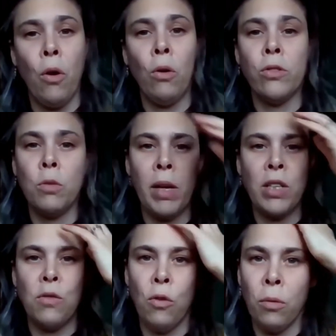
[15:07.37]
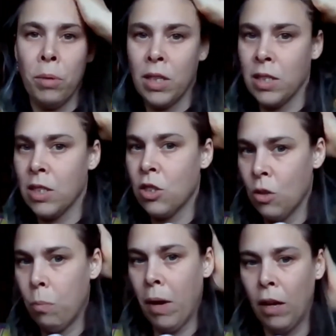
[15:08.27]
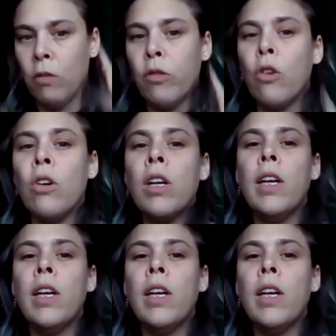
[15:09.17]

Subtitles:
hold space for, because it's so painful